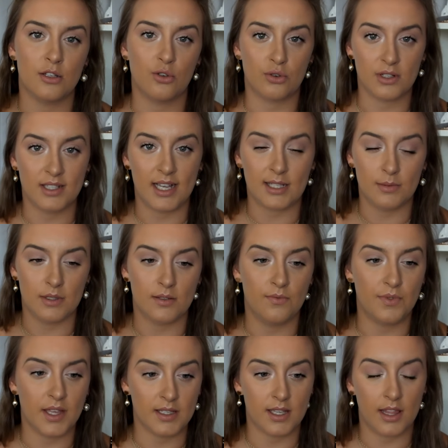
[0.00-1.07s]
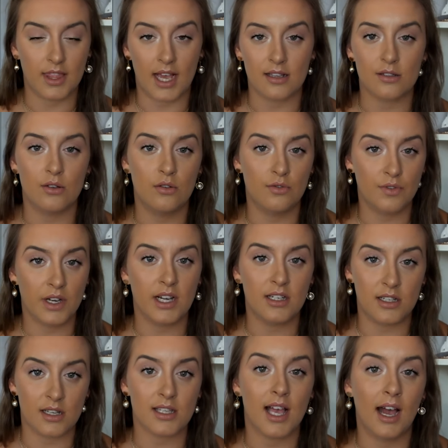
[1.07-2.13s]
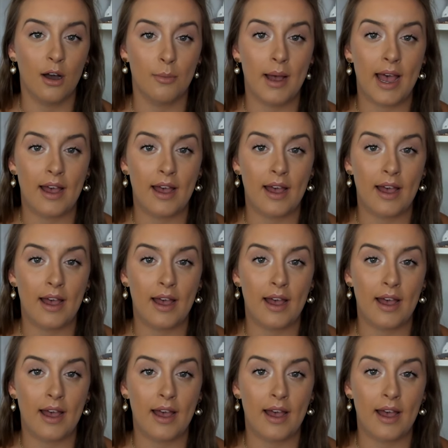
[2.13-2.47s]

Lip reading: and your assessments and things like that. So it really does help